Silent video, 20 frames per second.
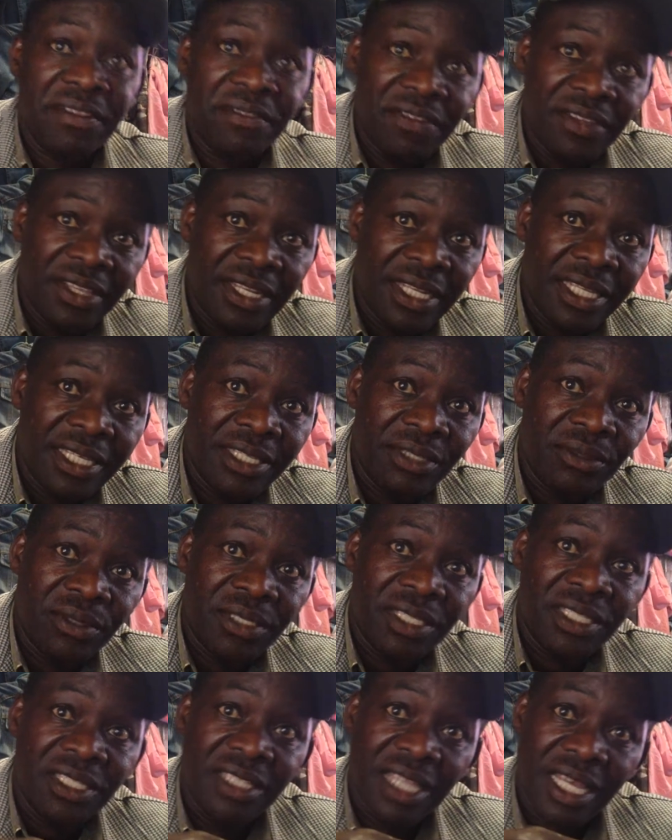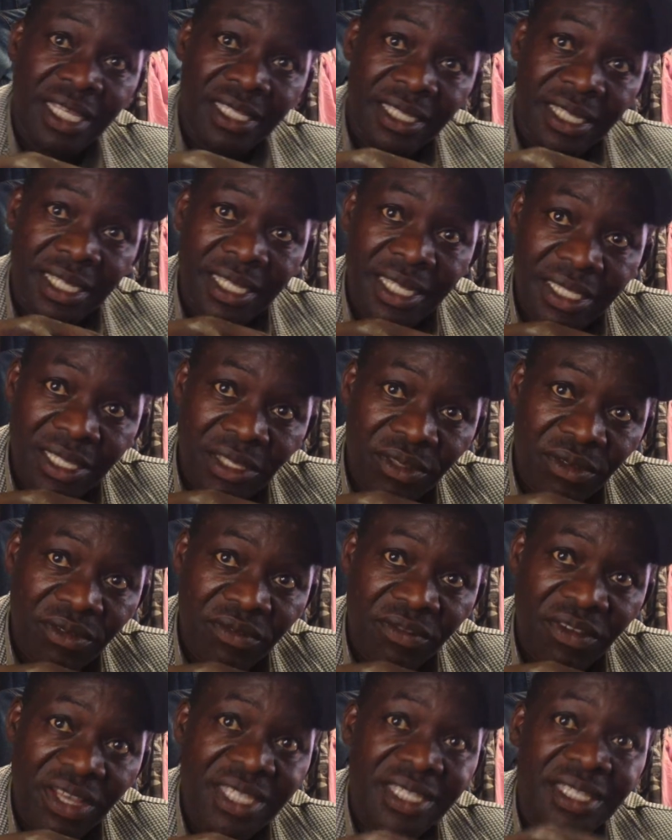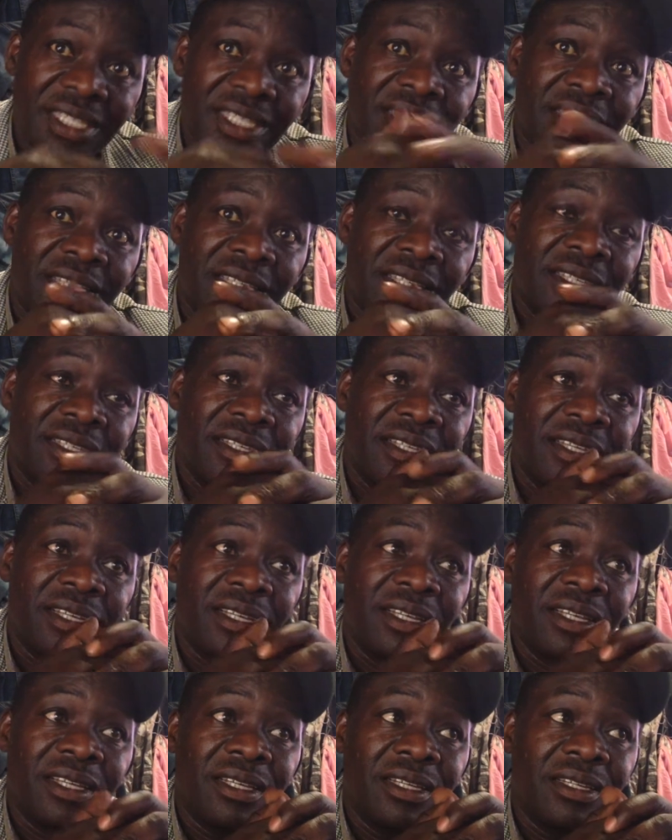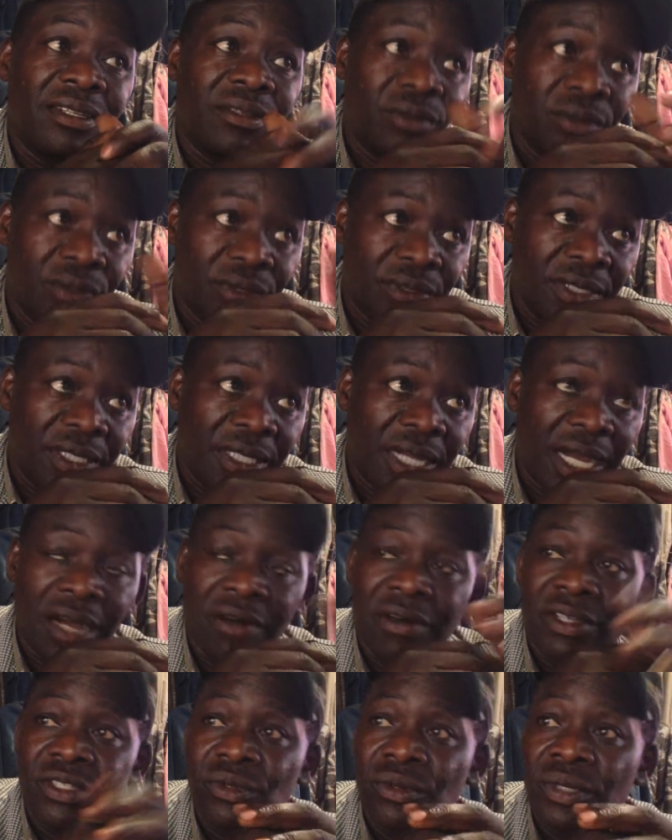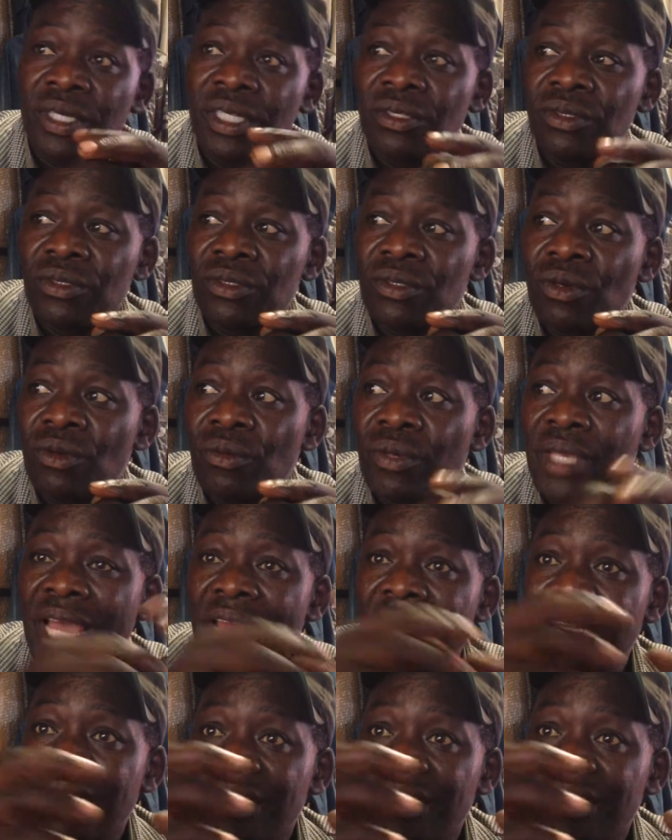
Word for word: Village, which is at Kenyatta University, Kahawa Soweto. So we had